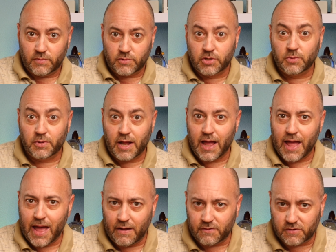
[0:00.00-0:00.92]

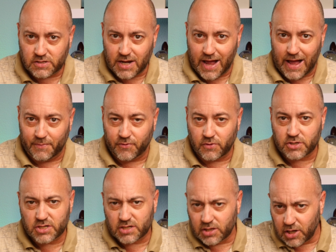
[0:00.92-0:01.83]
2.5 stops, or
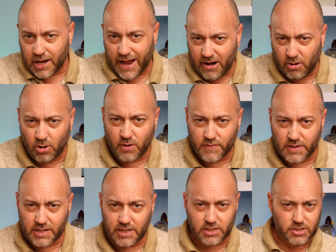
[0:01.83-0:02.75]
just a little hair over
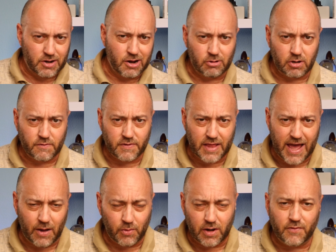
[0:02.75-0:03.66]
this or hair over
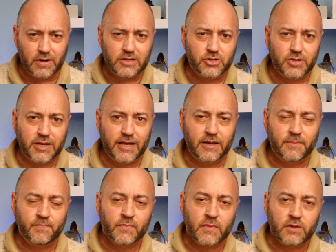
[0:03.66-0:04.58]
that, whatever it is you need
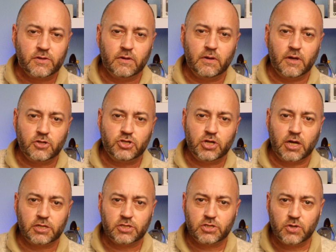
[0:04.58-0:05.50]
to
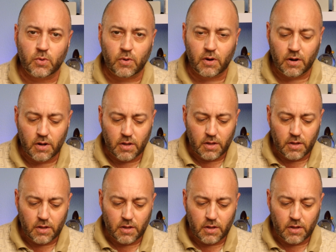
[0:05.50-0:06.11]
adjust your